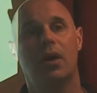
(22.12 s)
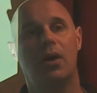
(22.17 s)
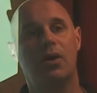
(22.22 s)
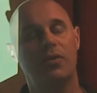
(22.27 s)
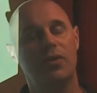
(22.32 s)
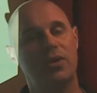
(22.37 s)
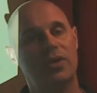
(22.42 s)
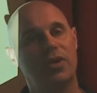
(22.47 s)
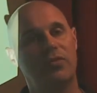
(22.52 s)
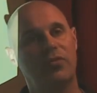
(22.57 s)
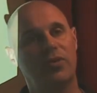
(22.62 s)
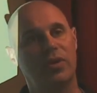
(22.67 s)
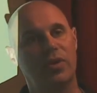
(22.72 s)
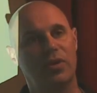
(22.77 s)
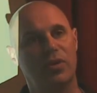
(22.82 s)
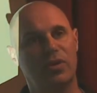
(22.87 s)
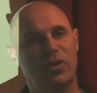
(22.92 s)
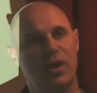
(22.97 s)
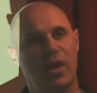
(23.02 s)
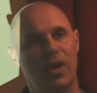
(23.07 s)
the different
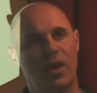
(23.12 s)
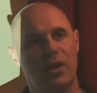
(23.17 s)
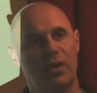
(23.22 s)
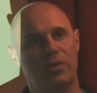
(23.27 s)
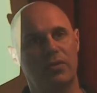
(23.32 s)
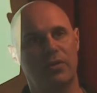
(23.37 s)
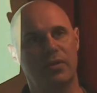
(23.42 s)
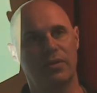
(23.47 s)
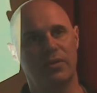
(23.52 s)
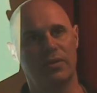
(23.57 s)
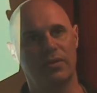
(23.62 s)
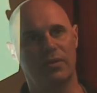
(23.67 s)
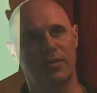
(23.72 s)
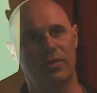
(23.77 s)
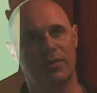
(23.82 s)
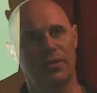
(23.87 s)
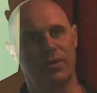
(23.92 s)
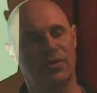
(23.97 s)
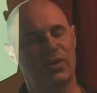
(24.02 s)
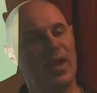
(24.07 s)

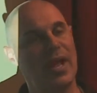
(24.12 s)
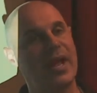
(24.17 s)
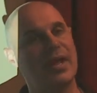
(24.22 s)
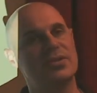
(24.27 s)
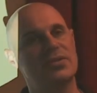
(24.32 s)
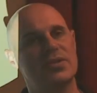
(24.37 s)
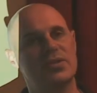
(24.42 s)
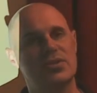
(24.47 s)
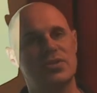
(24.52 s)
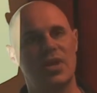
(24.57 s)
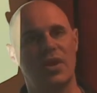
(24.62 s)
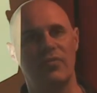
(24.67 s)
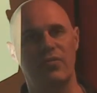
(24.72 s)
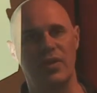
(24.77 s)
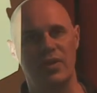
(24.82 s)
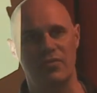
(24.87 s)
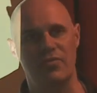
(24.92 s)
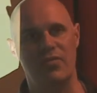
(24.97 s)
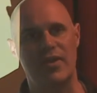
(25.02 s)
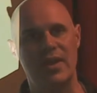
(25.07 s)
clans and stuff
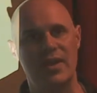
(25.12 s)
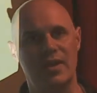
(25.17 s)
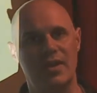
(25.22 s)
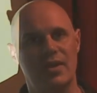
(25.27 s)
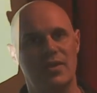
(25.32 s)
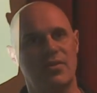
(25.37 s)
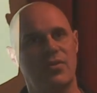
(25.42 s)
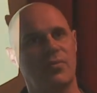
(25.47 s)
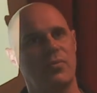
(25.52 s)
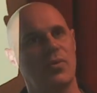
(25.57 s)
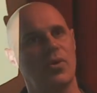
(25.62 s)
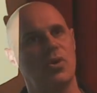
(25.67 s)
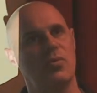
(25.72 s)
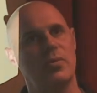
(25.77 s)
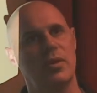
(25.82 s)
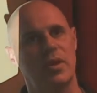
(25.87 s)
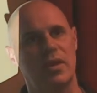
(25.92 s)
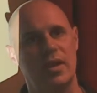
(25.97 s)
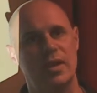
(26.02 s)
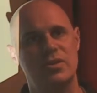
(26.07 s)
invaded into Rome
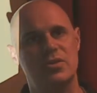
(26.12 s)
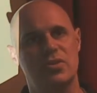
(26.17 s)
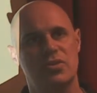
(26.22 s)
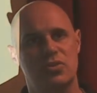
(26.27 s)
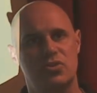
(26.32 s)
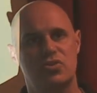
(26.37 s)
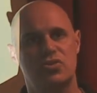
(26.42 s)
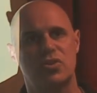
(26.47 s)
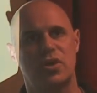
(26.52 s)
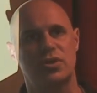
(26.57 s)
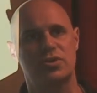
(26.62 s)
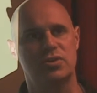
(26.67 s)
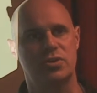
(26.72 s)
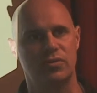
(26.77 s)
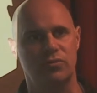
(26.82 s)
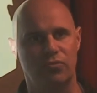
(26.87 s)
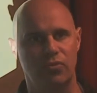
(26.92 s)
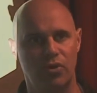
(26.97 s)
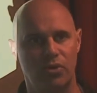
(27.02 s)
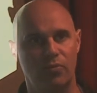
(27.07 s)
and led to the destruction
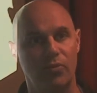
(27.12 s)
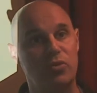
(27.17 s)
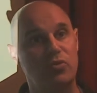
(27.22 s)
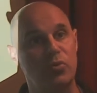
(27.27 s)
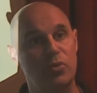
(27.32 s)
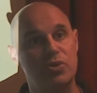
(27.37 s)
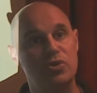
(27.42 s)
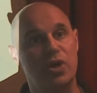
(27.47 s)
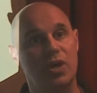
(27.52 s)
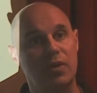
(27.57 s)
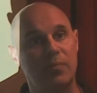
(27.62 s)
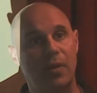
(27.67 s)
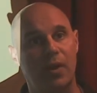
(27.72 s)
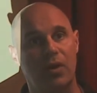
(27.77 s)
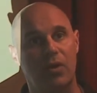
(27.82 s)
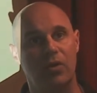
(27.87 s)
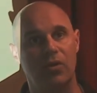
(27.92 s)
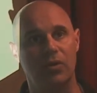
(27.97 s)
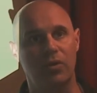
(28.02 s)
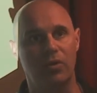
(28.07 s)
of Rome, as we talked about
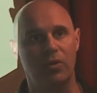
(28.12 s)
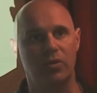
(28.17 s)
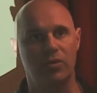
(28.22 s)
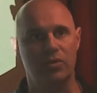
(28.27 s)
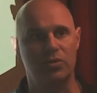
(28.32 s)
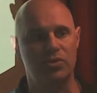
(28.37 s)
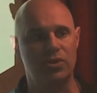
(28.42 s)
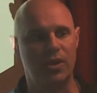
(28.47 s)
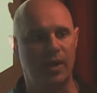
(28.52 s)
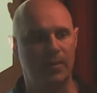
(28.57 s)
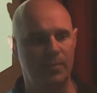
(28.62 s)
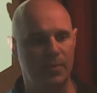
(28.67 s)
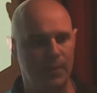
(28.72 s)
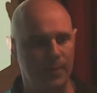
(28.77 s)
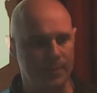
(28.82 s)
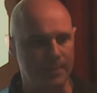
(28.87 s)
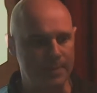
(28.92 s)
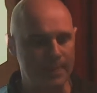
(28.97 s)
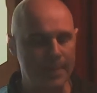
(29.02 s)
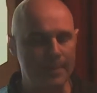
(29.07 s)
earlier in the chapter.
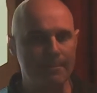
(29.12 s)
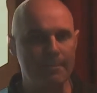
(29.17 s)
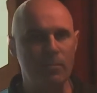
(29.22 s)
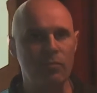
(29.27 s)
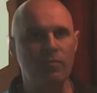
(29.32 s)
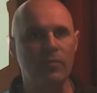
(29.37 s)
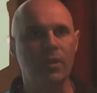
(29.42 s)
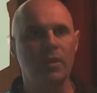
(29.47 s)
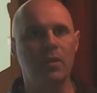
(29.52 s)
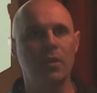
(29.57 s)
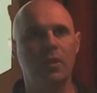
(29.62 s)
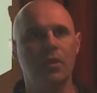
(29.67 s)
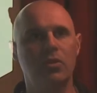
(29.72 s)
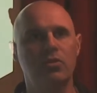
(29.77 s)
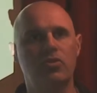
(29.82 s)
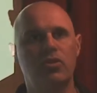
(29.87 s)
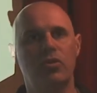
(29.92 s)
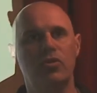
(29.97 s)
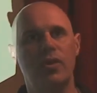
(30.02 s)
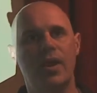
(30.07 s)

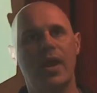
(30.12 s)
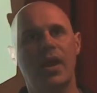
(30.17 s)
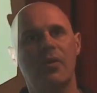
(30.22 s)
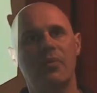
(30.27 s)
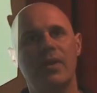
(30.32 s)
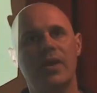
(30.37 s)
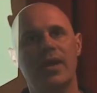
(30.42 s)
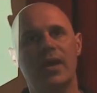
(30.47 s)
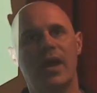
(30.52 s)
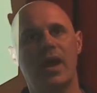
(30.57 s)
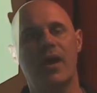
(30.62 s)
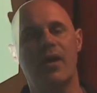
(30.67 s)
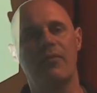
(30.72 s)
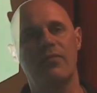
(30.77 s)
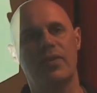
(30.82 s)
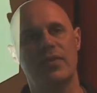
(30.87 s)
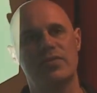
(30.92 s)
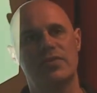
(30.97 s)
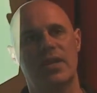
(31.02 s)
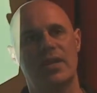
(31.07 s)
So now we have
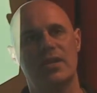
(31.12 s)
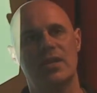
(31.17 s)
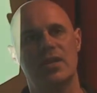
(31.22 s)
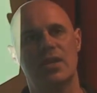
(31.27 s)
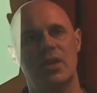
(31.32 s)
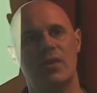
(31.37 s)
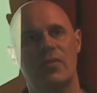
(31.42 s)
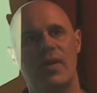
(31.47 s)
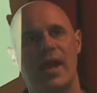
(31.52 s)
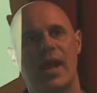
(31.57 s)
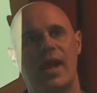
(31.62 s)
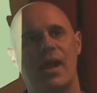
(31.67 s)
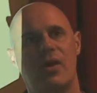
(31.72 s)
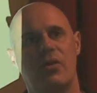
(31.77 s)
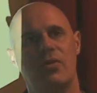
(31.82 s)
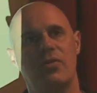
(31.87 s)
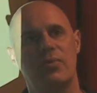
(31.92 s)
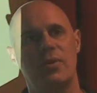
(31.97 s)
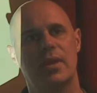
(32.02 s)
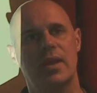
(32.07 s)
this idea of how
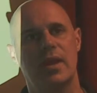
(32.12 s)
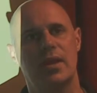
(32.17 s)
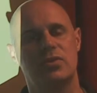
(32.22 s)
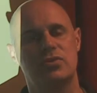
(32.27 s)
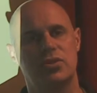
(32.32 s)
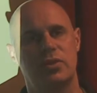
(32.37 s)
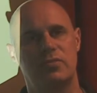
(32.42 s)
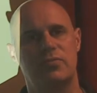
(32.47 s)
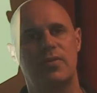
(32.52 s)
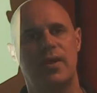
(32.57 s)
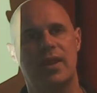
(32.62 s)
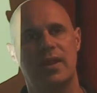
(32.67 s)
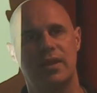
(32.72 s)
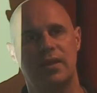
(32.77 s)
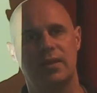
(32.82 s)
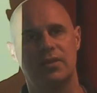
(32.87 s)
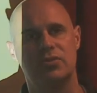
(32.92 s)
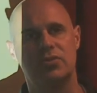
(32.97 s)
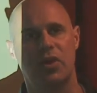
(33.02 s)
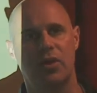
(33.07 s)
do we actually fight
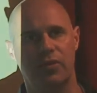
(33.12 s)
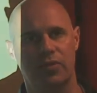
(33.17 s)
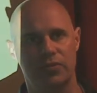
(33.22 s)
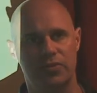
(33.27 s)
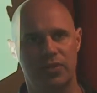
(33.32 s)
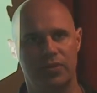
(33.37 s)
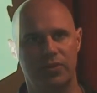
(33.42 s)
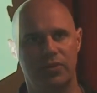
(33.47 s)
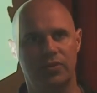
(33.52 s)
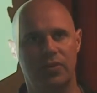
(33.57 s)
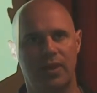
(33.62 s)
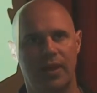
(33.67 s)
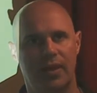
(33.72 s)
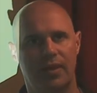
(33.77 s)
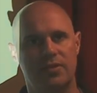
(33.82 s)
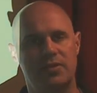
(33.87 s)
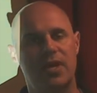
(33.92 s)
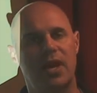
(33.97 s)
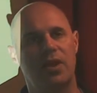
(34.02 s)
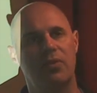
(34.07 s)
against all those other
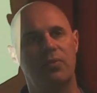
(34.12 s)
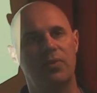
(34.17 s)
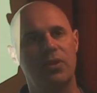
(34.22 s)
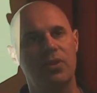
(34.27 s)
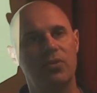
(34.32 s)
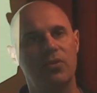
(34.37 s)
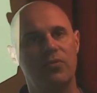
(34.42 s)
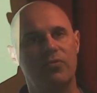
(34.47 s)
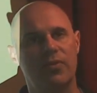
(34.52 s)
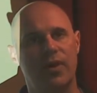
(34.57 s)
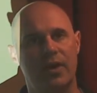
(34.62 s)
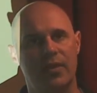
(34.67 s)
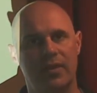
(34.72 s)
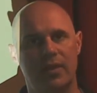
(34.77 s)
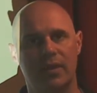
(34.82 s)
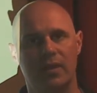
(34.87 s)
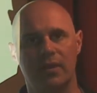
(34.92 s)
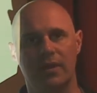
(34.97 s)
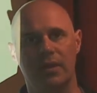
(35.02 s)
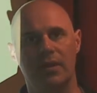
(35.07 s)
clans? How do we unify the
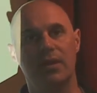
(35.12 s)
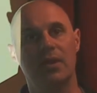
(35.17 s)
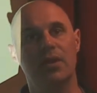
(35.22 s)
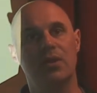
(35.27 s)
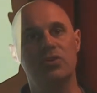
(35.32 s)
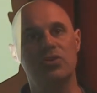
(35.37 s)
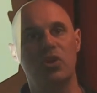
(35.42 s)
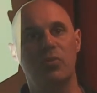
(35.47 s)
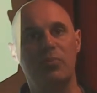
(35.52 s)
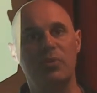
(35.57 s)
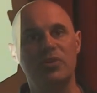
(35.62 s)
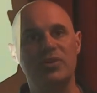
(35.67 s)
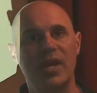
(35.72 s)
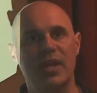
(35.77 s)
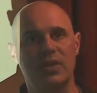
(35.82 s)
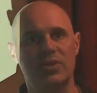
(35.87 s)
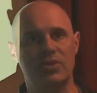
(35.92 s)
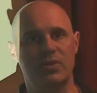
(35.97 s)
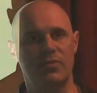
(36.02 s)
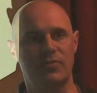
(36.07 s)
area? So
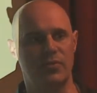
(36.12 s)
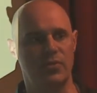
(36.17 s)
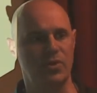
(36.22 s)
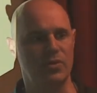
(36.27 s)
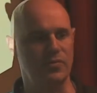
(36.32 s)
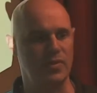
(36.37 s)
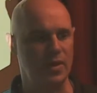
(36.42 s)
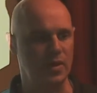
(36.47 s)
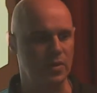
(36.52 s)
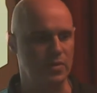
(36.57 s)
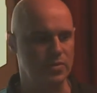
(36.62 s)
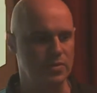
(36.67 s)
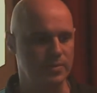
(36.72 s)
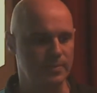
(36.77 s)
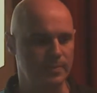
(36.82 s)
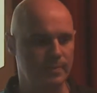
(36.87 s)
protection for invaders.